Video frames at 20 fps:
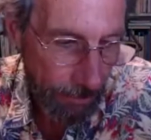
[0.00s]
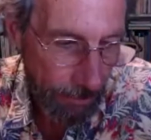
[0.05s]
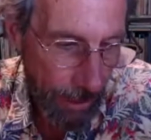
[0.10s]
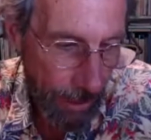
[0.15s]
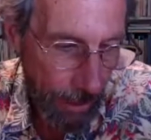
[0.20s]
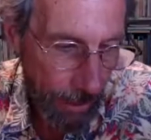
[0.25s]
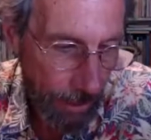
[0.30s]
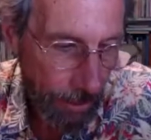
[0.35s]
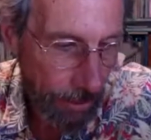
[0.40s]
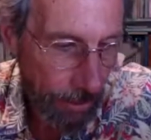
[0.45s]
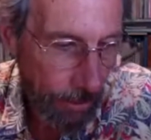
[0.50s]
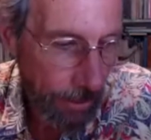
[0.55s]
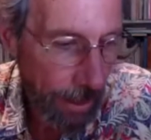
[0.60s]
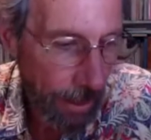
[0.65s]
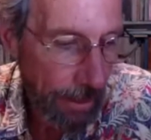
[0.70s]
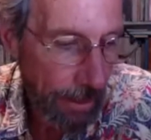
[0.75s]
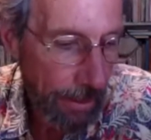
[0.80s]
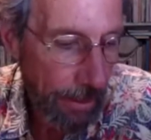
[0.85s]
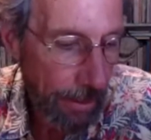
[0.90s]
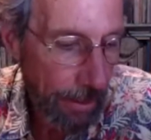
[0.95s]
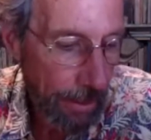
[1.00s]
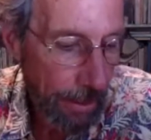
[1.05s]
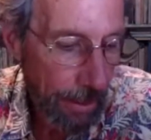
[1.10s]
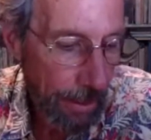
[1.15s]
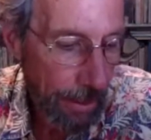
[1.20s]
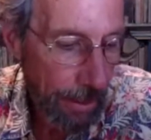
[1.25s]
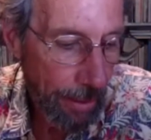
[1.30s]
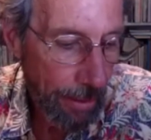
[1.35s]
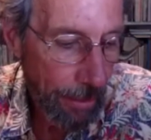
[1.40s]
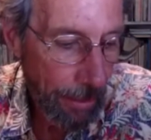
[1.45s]
Ukraine,
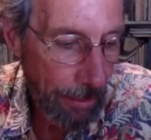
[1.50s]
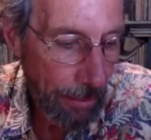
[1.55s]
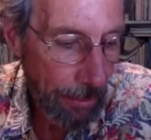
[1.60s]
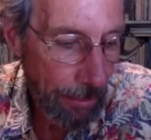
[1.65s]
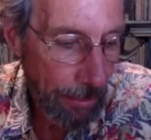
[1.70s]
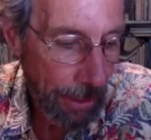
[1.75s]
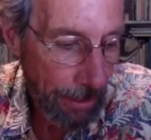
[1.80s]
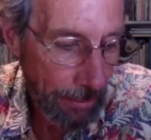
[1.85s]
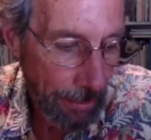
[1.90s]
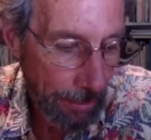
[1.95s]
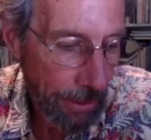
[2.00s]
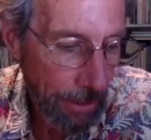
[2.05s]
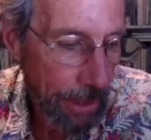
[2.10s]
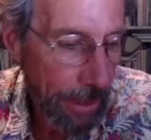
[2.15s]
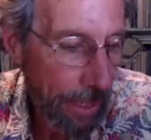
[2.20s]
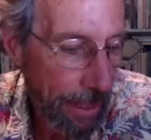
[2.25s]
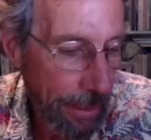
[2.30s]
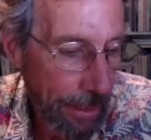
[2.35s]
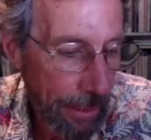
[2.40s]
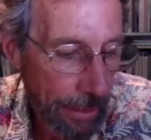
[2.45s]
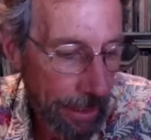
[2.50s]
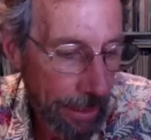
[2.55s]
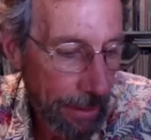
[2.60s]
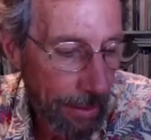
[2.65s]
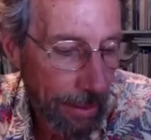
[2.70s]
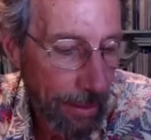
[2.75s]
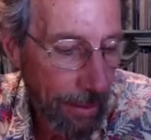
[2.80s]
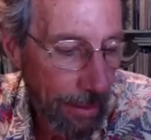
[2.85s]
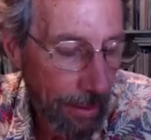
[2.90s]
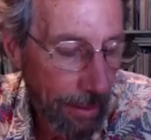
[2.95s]
but we were standing
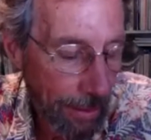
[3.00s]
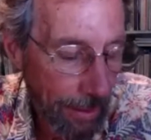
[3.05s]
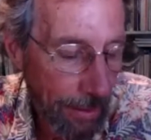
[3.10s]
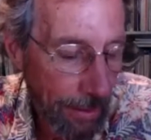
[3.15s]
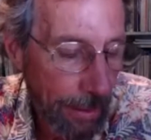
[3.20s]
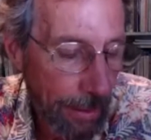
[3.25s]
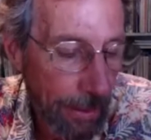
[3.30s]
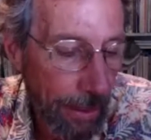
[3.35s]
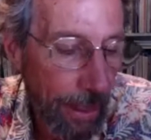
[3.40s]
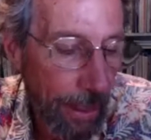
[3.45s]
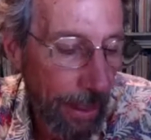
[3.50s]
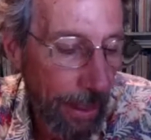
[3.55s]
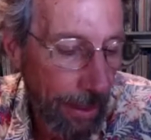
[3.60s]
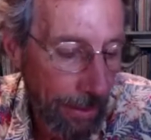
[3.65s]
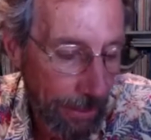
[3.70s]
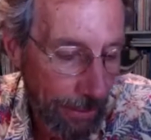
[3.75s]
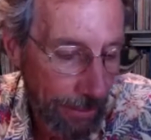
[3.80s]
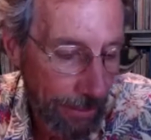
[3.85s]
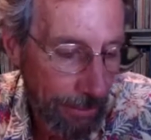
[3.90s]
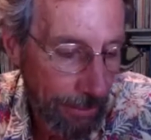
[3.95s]
on the Nile,